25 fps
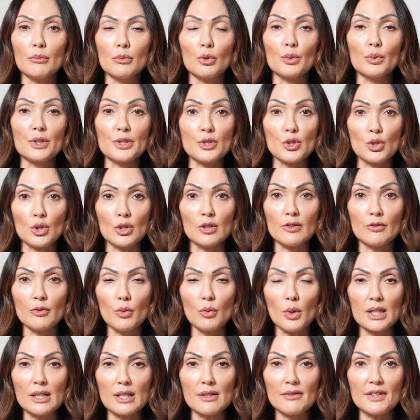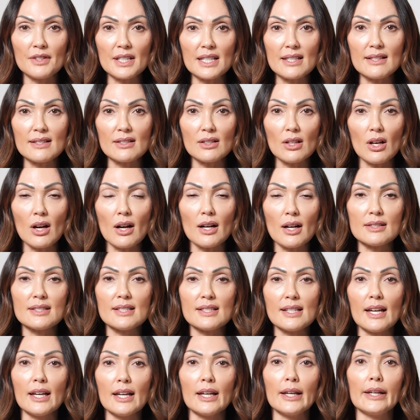reserve one of these lots
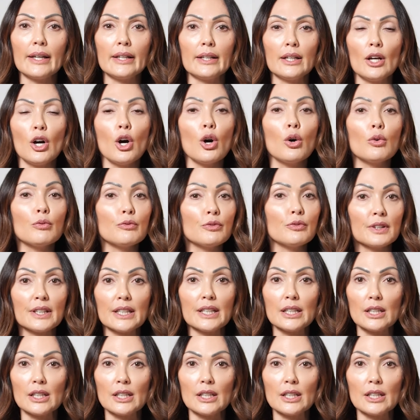and hopefully